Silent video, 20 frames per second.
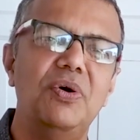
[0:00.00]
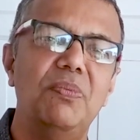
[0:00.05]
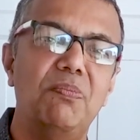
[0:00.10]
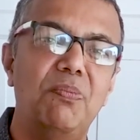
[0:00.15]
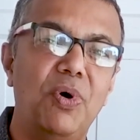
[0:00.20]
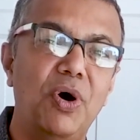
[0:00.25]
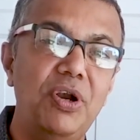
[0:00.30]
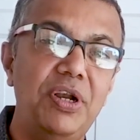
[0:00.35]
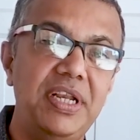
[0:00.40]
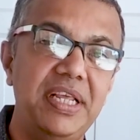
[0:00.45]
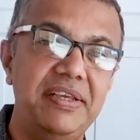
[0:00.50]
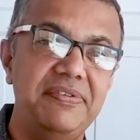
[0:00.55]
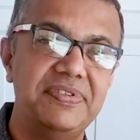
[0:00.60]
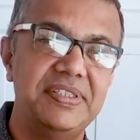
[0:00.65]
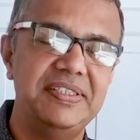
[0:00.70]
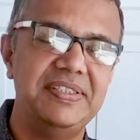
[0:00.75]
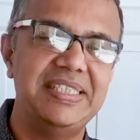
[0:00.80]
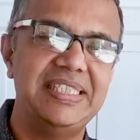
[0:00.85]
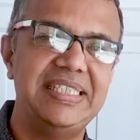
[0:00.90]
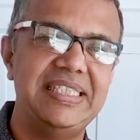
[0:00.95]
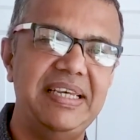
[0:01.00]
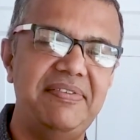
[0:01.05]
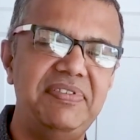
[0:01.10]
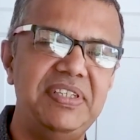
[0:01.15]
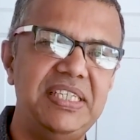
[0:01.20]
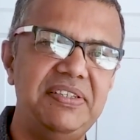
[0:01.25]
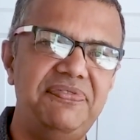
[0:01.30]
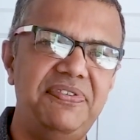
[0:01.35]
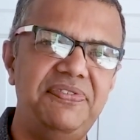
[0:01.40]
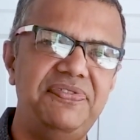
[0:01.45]
Maldives is
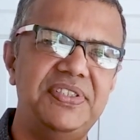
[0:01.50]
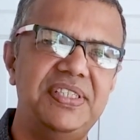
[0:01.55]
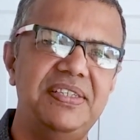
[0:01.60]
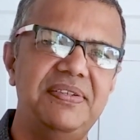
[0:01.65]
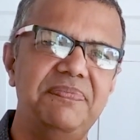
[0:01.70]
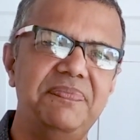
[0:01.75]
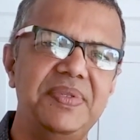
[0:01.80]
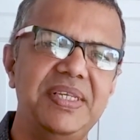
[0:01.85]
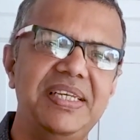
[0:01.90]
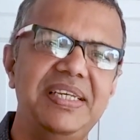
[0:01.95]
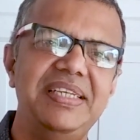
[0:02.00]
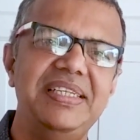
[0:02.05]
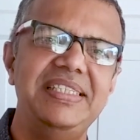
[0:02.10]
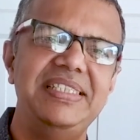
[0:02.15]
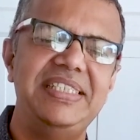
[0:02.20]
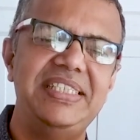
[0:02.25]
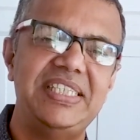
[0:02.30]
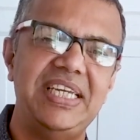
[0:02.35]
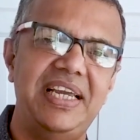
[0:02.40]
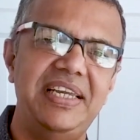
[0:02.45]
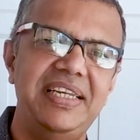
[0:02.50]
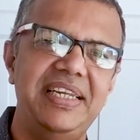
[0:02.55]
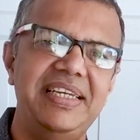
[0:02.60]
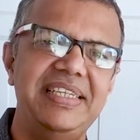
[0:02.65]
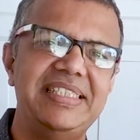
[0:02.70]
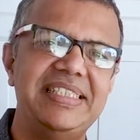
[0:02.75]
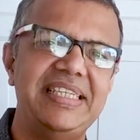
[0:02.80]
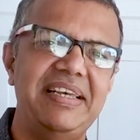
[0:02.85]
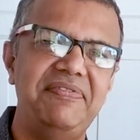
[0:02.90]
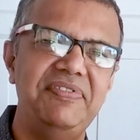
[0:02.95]
75th, China
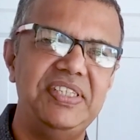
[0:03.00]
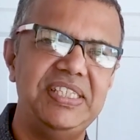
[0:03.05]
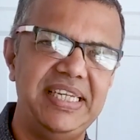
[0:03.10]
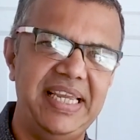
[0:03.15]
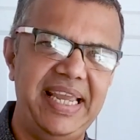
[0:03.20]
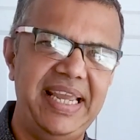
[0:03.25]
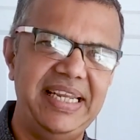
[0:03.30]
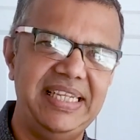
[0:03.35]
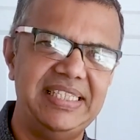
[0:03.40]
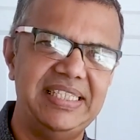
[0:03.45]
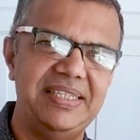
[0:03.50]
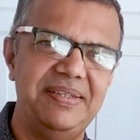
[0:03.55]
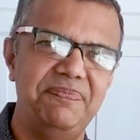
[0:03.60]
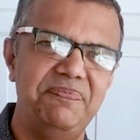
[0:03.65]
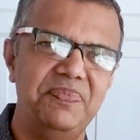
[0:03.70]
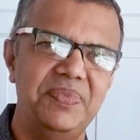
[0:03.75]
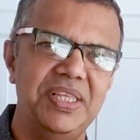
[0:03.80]
is 78th,